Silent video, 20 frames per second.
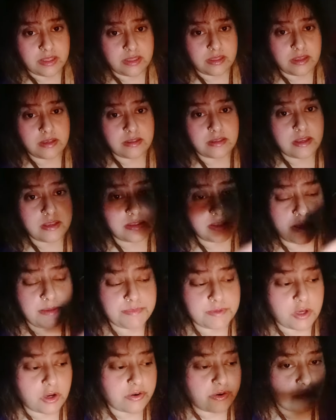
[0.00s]
It
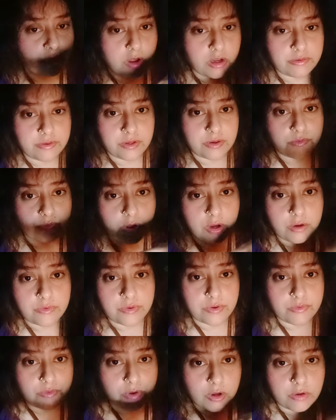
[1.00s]
keeps on
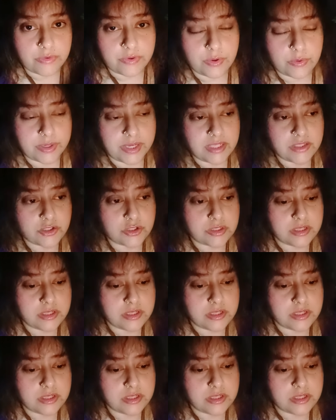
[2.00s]
revolving. Okay.